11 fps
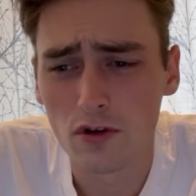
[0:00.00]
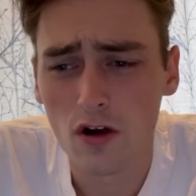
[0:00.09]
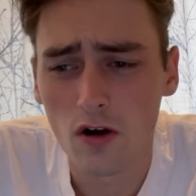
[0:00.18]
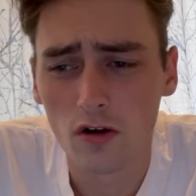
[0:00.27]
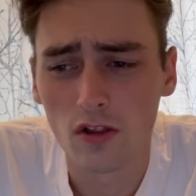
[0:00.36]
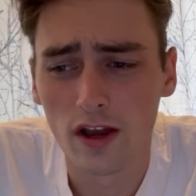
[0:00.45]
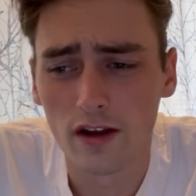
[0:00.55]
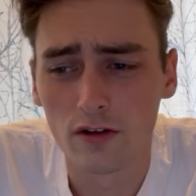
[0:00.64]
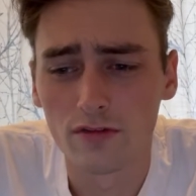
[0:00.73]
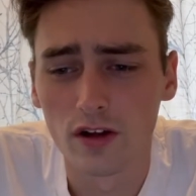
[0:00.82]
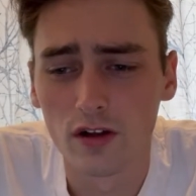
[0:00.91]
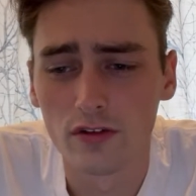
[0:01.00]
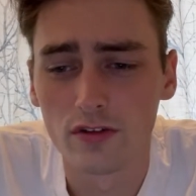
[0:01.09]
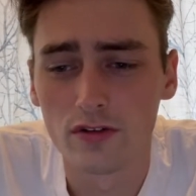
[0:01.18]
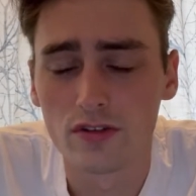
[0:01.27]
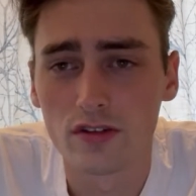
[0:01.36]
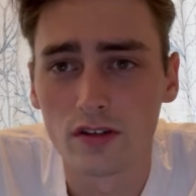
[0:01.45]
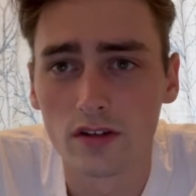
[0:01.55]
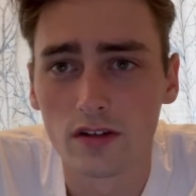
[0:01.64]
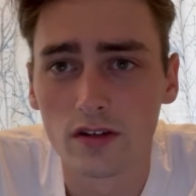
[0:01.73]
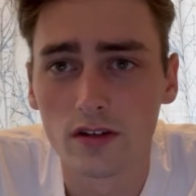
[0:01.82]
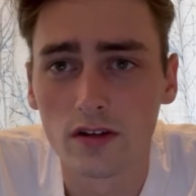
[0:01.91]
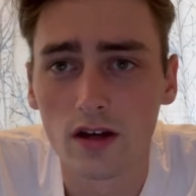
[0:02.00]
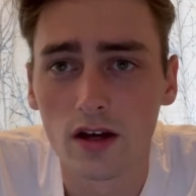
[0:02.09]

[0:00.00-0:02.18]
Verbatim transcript: Karl Lagerfeld used to